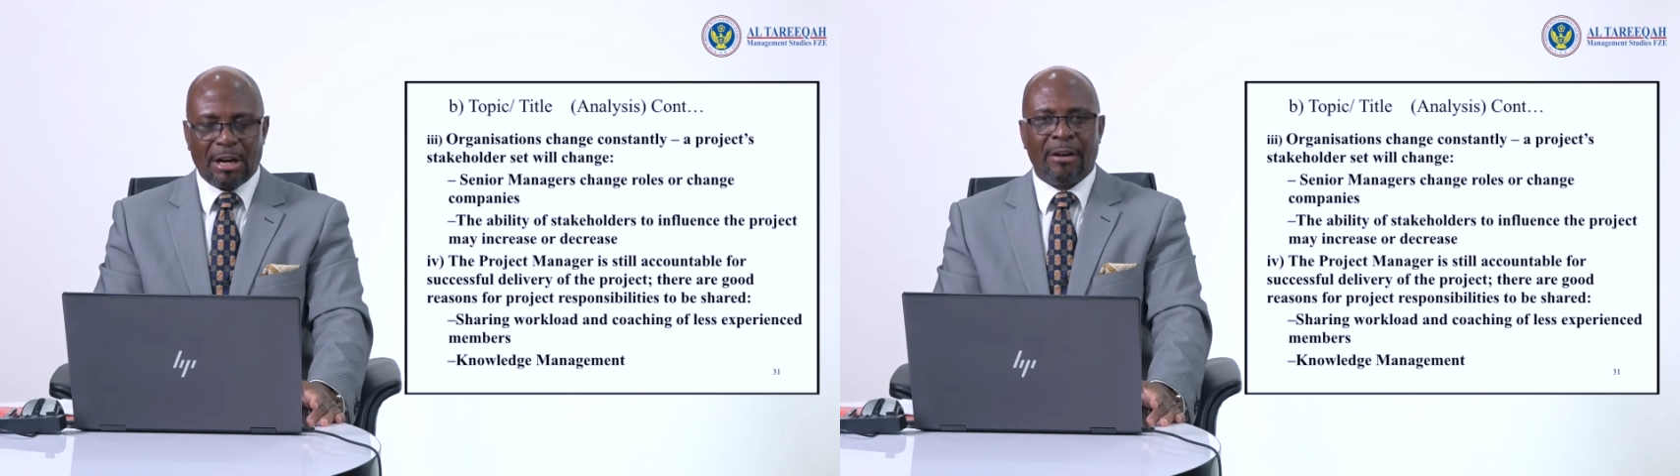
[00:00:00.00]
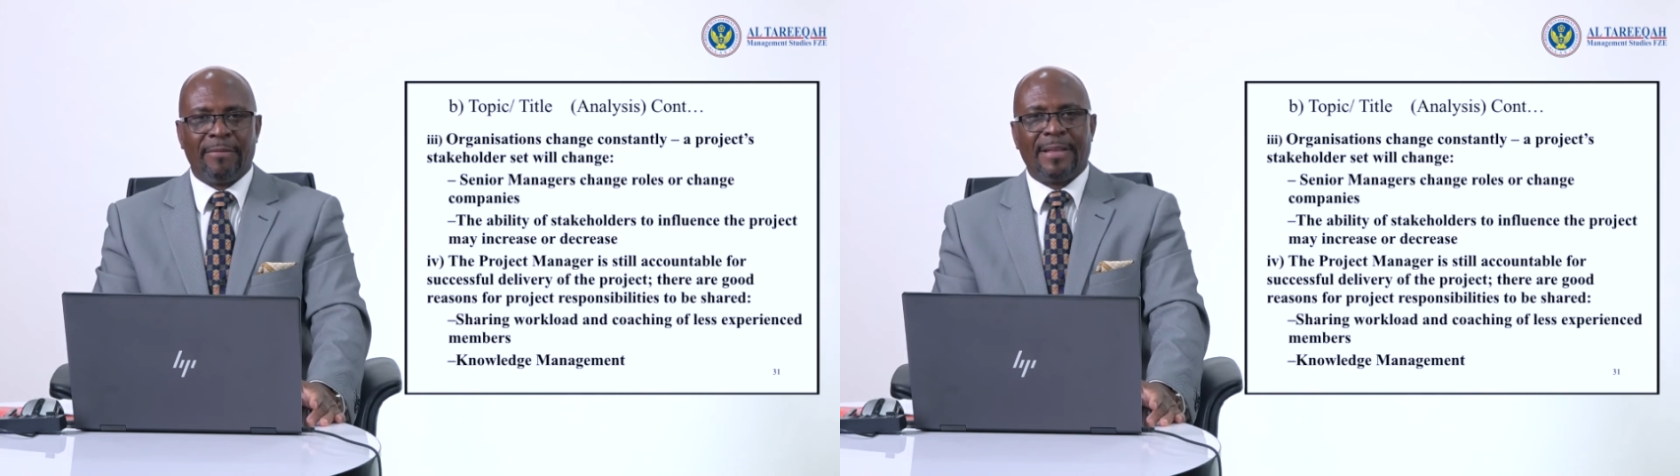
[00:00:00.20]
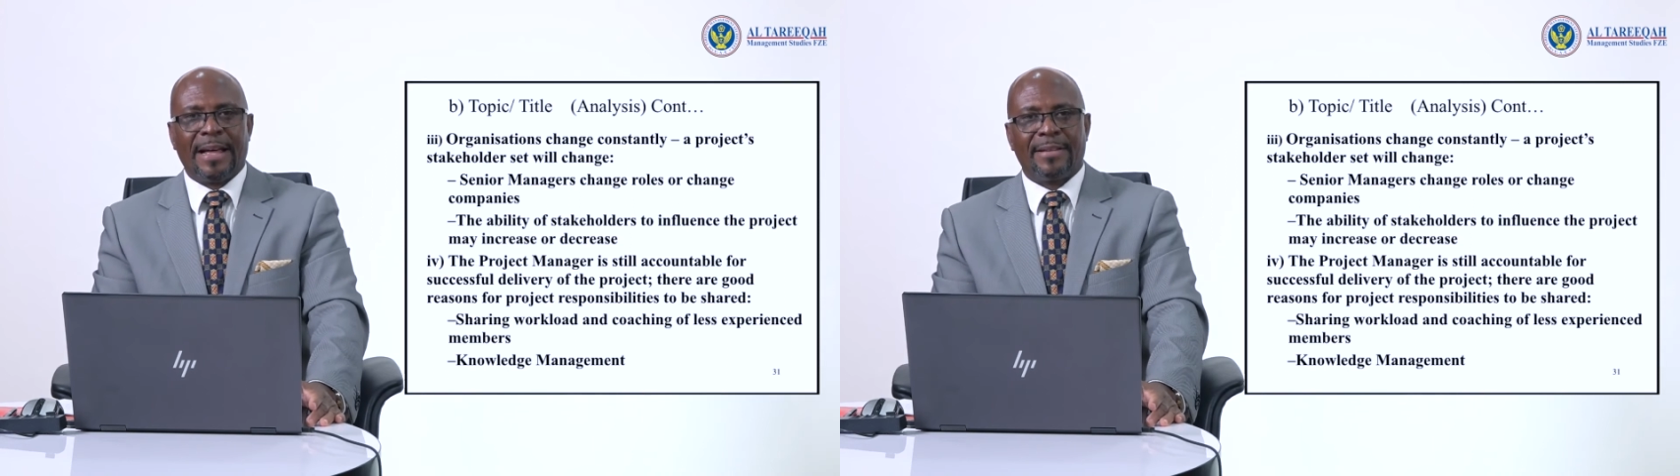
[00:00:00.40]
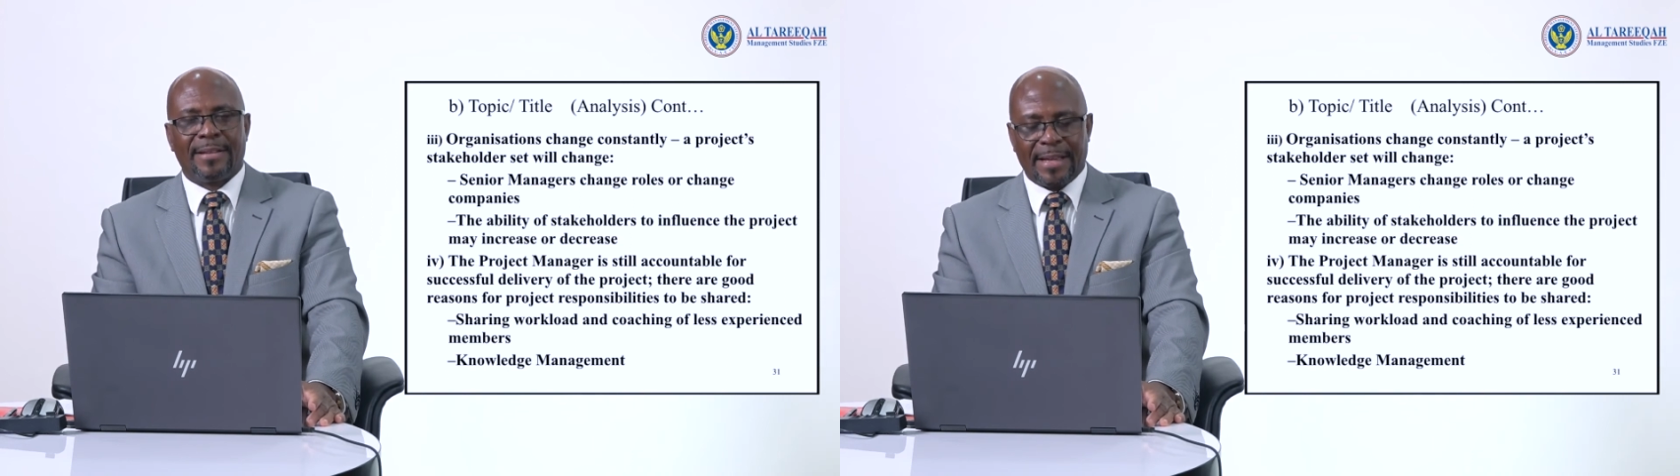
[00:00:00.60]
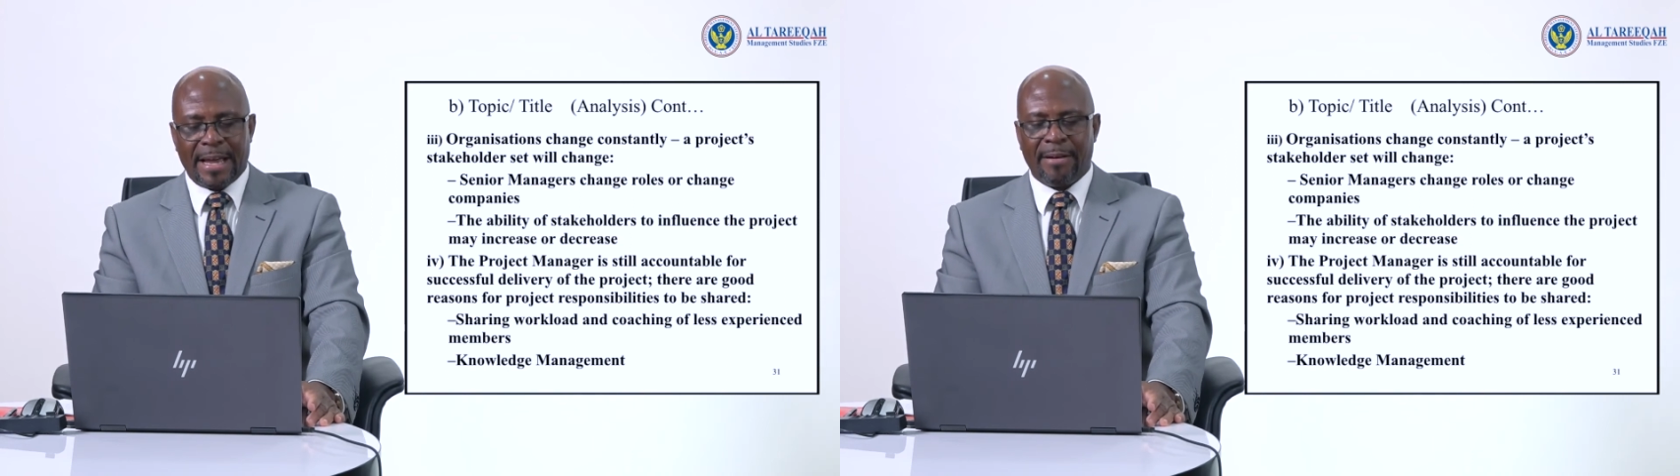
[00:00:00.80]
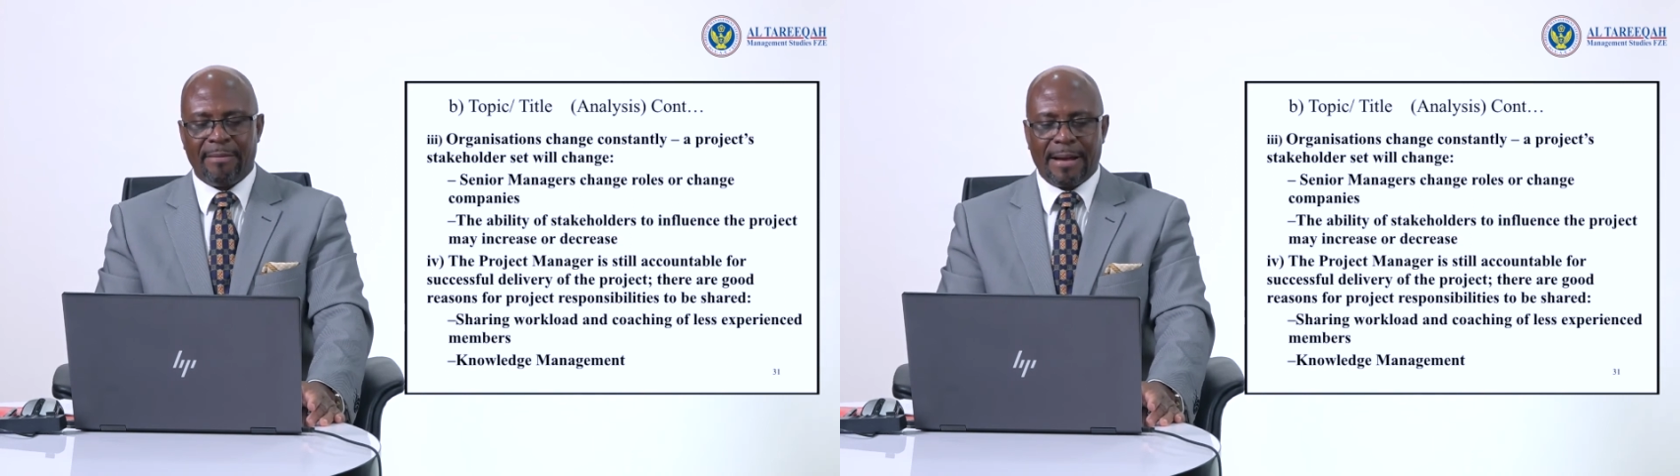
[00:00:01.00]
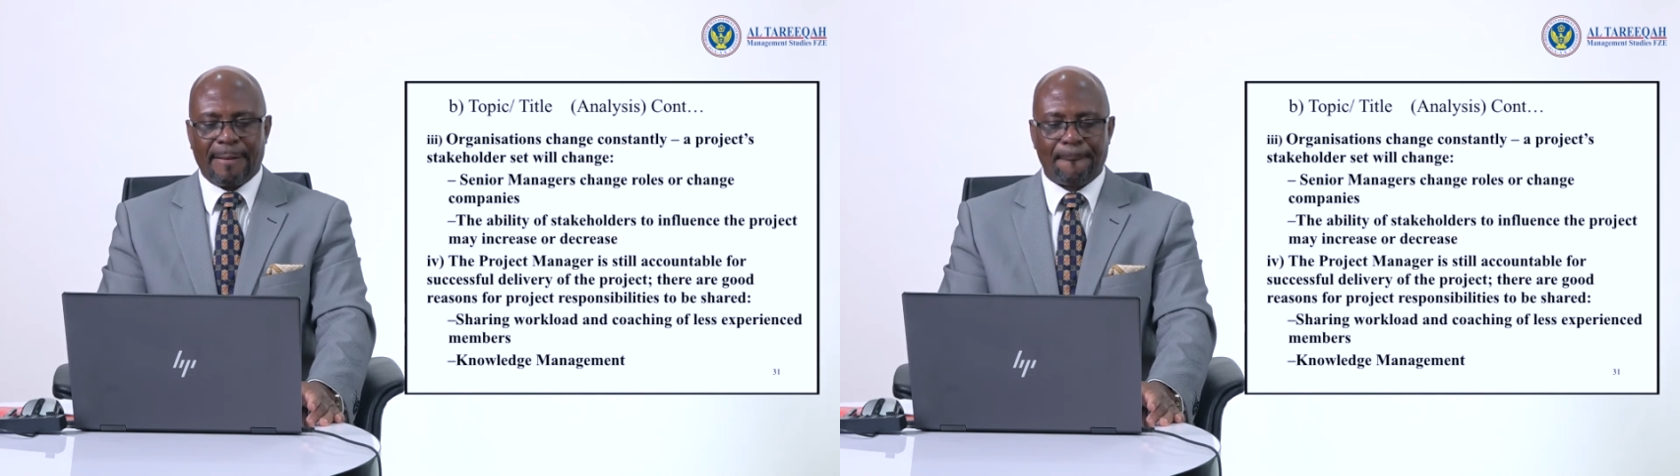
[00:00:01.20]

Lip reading: of that area.